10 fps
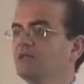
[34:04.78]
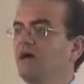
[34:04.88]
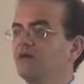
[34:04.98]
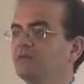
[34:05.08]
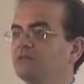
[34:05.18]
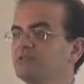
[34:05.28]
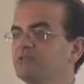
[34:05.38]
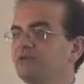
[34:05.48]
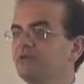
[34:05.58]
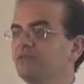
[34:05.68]
anonymous
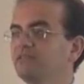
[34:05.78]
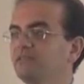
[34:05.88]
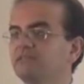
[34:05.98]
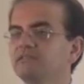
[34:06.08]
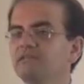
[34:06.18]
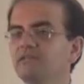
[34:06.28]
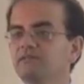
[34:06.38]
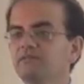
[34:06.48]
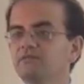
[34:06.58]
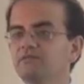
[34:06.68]
survey thinks
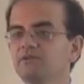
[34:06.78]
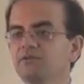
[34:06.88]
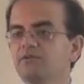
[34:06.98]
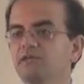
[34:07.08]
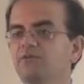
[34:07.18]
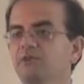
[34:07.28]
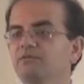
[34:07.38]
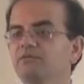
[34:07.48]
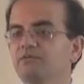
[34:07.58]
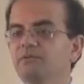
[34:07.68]
that they're going to take
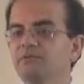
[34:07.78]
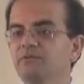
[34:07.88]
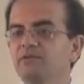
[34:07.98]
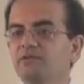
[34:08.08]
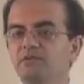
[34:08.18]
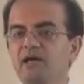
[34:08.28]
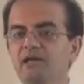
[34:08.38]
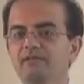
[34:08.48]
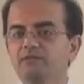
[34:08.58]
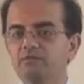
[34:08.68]
credit for something they're
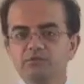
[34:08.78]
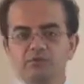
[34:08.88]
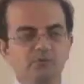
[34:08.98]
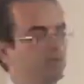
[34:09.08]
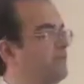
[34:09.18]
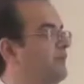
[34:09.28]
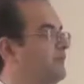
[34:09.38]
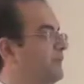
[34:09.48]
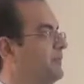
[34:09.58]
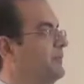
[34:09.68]
not. We told them
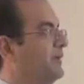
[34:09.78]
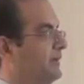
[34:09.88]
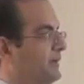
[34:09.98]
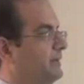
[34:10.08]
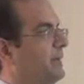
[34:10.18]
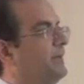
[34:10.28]
right from the beginning.